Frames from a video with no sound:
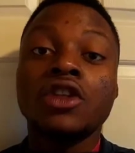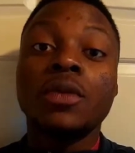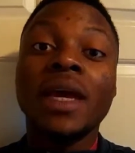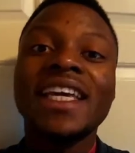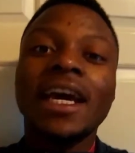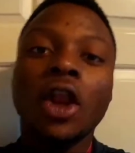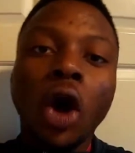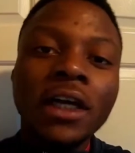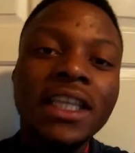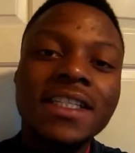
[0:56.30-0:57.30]
To make it a
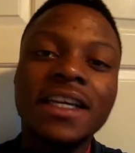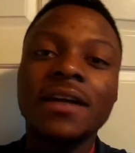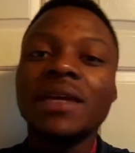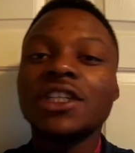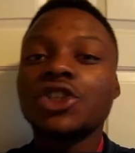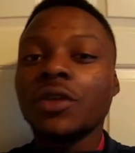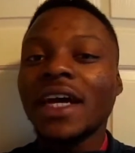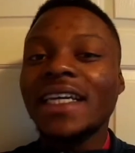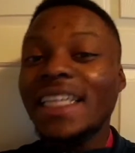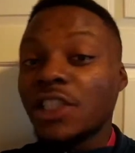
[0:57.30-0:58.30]
lot easier, make sure
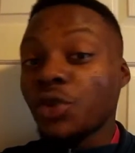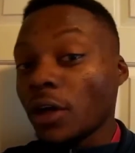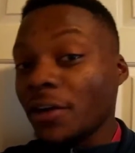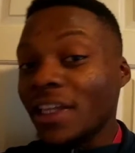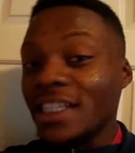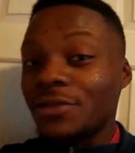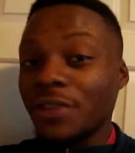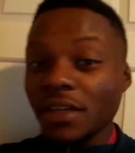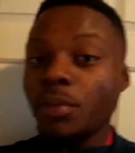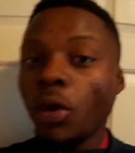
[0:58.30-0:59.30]
that each one of these
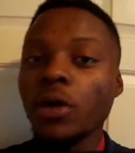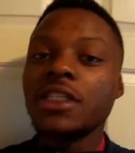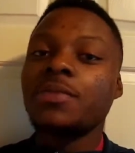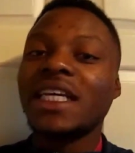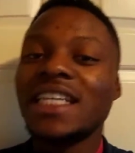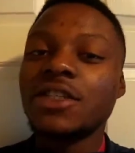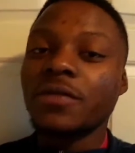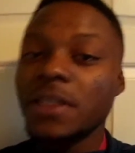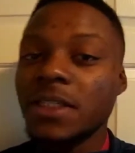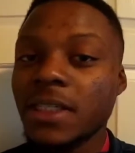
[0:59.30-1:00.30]
3 points begins with
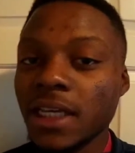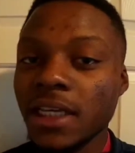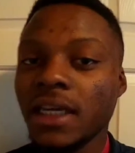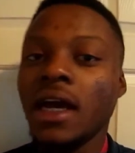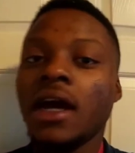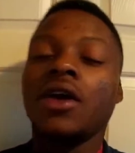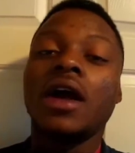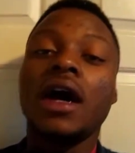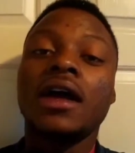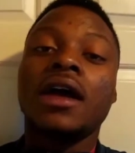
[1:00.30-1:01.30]
a C,
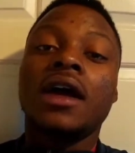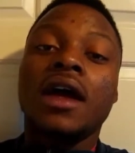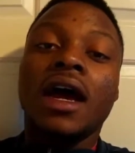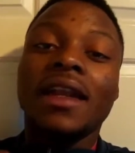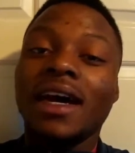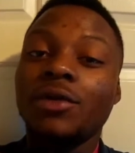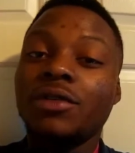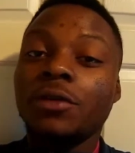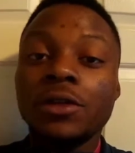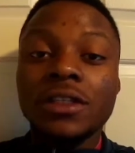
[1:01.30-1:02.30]
right? And I
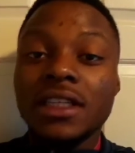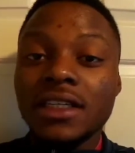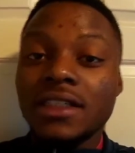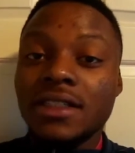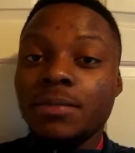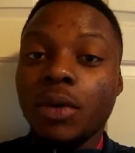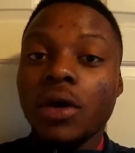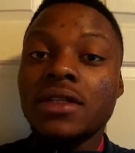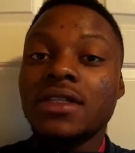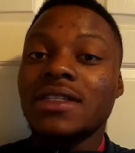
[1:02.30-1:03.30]
refer to these
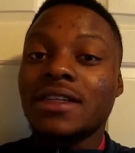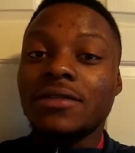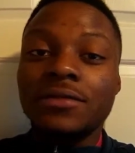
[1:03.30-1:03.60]
points as the